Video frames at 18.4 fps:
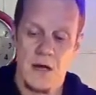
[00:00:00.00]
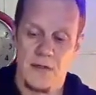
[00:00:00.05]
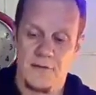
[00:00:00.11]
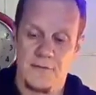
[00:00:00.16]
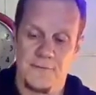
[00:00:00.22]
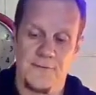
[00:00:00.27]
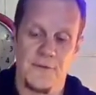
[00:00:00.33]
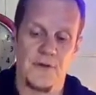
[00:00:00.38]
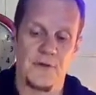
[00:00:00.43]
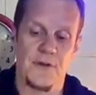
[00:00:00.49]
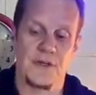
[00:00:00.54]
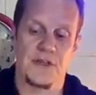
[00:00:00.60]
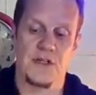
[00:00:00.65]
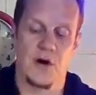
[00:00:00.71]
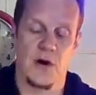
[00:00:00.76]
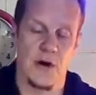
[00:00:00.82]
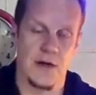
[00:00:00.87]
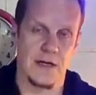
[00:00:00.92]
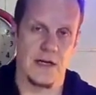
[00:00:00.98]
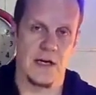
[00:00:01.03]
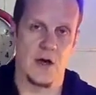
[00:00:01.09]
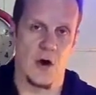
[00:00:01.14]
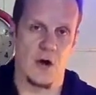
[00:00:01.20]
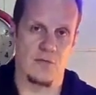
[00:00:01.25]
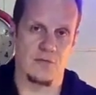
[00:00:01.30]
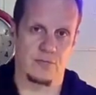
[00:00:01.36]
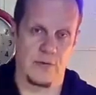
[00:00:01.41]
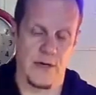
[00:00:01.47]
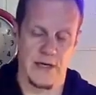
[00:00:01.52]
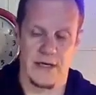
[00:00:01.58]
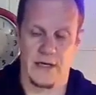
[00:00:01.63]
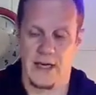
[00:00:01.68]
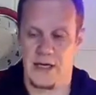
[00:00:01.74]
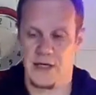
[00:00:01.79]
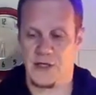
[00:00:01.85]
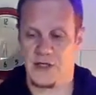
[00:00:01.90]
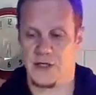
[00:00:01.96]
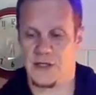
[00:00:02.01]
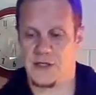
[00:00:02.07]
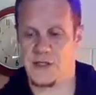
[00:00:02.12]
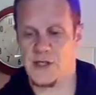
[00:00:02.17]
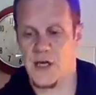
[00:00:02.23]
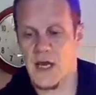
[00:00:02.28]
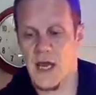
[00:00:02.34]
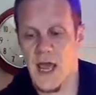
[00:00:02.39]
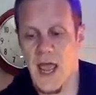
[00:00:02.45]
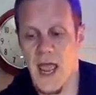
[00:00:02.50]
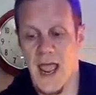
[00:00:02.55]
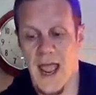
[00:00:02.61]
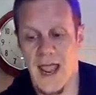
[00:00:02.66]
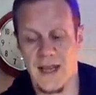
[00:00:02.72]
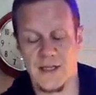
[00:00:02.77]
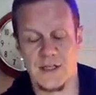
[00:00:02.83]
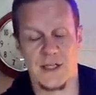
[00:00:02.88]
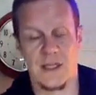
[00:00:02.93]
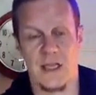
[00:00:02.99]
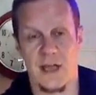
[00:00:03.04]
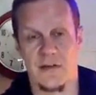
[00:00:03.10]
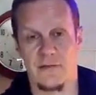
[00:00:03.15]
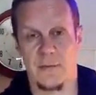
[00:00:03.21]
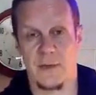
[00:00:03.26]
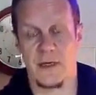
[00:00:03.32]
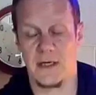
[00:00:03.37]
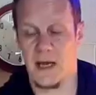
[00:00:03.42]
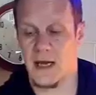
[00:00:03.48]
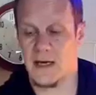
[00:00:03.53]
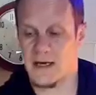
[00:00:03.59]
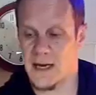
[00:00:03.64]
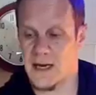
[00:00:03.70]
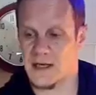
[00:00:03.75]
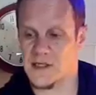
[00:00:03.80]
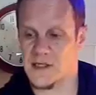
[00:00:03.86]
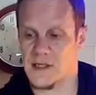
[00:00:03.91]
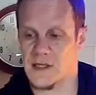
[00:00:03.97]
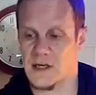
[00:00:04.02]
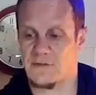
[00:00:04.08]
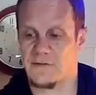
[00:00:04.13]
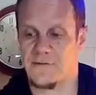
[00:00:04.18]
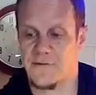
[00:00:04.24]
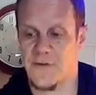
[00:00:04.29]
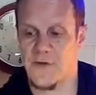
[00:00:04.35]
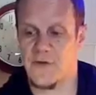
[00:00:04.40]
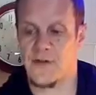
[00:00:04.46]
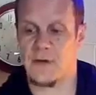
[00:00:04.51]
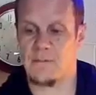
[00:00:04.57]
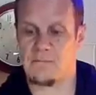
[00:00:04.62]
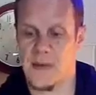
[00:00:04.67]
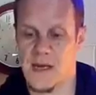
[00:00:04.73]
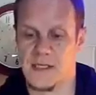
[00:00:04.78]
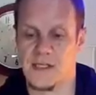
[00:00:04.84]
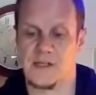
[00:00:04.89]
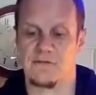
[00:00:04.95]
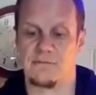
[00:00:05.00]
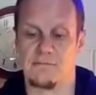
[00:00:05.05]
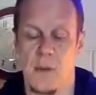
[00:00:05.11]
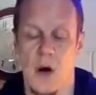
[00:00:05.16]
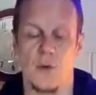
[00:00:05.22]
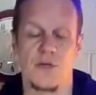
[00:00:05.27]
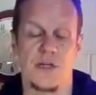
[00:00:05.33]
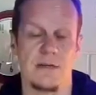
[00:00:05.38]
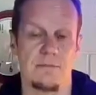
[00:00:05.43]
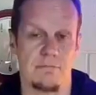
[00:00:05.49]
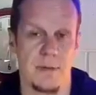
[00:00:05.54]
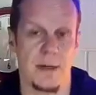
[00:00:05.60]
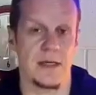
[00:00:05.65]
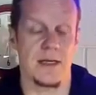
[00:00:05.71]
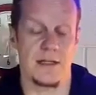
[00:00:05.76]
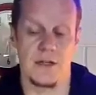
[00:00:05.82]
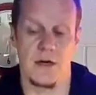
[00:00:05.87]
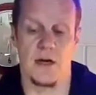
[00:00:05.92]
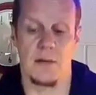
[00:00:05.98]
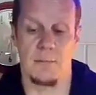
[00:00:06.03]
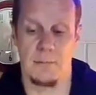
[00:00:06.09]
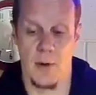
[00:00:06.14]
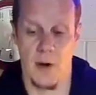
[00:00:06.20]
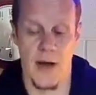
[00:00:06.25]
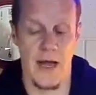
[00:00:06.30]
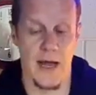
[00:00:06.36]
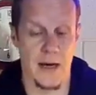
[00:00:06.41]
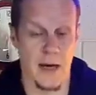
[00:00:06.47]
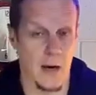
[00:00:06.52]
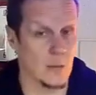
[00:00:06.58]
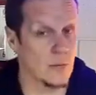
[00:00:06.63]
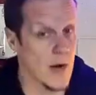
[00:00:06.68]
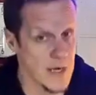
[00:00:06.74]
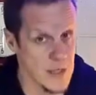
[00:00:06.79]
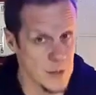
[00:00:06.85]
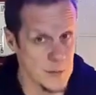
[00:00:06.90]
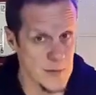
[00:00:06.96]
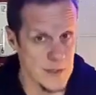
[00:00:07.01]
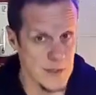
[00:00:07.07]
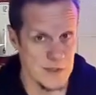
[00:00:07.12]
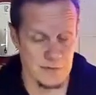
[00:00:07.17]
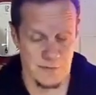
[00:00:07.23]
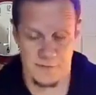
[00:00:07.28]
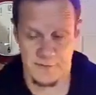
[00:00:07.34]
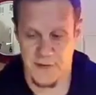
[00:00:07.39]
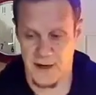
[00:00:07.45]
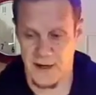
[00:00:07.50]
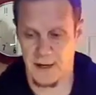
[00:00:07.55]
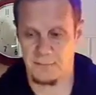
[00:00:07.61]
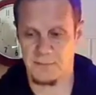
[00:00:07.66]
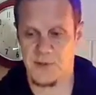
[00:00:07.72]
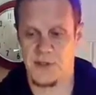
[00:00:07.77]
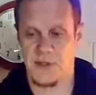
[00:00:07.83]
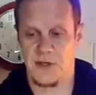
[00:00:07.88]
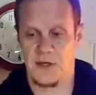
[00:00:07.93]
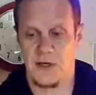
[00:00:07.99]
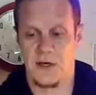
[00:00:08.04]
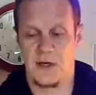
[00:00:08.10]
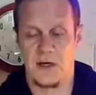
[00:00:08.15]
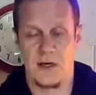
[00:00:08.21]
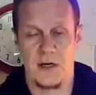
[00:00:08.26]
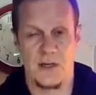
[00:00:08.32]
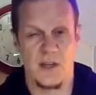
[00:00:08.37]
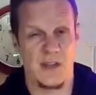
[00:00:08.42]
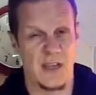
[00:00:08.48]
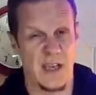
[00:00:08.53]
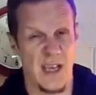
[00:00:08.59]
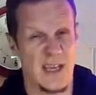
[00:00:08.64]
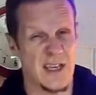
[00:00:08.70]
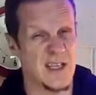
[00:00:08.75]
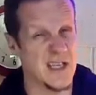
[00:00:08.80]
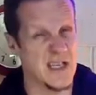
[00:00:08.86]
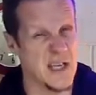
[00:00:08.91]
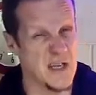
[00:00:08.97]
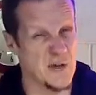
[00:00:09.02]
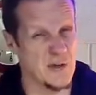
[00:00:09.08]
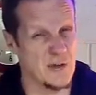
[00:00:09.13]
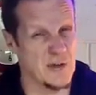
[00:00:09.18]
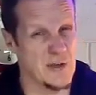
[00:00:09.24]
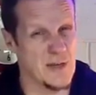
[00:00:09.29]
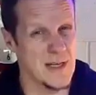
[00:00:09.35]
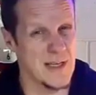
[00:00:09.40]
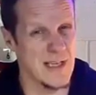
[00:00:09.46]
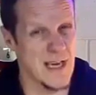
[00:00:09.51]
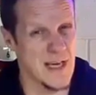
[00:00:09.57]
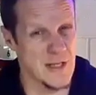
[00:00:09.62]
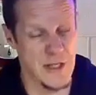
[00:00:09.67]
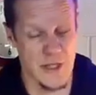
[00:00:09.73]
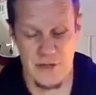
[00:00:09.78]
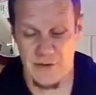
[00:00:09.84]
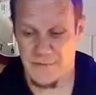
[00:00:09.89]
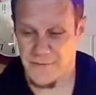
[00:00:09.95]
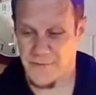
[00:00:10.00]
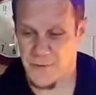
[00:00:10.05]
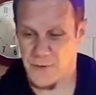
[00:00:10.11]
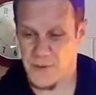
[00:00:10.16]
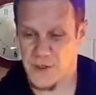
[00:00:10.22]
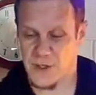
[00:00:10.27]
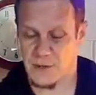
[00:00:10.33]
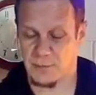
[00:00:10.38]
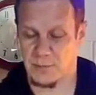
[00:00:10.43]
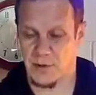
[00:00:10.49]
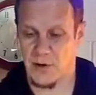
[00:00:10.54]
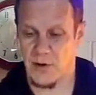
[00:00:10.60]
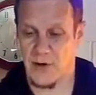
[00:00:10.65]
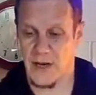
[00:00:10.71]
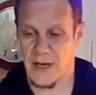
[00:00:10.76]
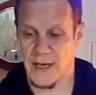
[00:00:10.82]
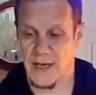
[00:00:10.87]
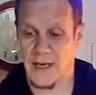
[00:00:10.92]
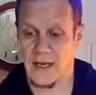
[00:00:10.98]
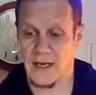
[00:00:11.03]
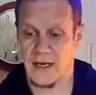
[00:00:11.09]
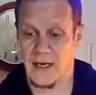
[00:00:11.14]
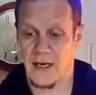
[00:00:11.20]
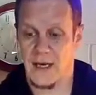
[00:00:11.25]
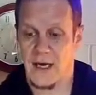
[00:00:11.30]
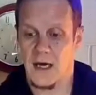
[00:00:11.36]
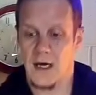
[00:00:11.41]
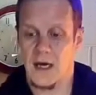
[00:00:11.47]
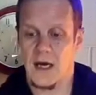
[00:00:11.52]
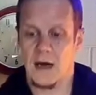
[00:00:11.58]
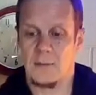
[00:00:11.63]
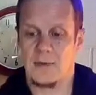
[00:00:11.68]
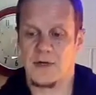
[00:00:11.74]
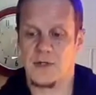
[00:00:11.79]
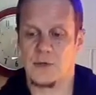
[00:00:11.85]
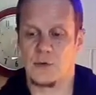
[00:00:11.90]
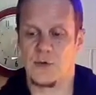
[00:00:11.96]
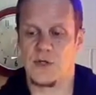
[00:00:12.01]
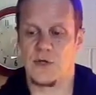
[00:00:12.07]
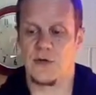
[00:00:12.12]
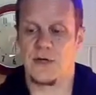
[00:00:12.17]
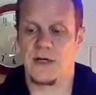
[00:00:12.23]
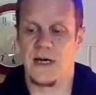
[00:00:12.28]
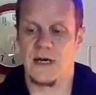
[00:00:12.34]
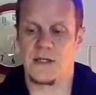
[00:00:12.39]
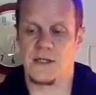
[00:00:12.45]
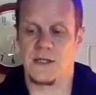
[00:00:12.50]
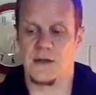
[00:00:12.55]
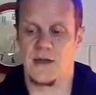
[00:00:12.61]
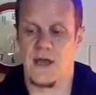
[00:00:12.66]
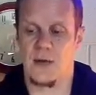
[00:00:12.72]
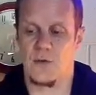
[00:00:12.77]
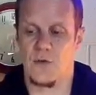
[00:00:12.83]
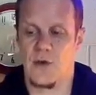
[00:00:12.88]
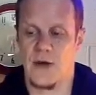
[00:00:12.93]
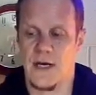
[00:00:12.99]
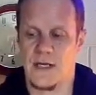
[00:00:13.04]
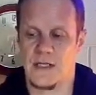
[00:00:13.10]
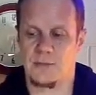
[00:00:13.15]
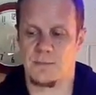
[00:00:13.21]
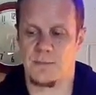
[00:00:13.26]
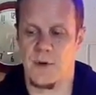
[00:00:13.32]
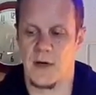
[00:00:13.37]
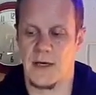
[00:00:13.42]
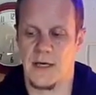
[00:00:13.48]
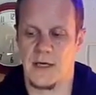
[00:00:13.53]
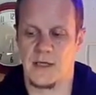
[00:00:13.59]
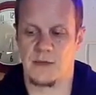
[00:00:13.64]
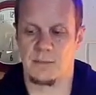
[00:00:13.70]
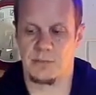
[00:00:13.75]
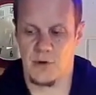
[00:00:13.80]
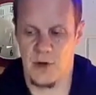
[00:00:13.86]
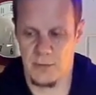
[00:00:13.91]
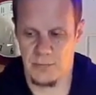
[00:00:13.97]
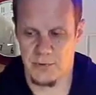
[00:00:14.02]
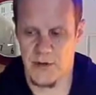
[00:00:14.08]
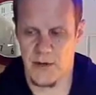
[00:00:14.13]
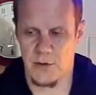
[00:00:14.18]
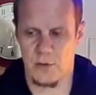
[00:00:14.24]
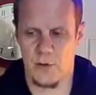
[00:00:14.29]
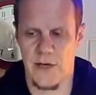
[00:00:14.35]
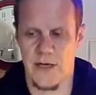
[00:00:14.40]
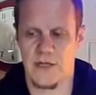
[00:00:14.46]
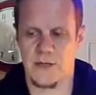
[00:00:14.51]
The further tightening of regulations has the government announcing further massive multi-billion-dollar buyout arrangements of farms, thinking centralisation of food supply here, but has also announced that they will expropriate,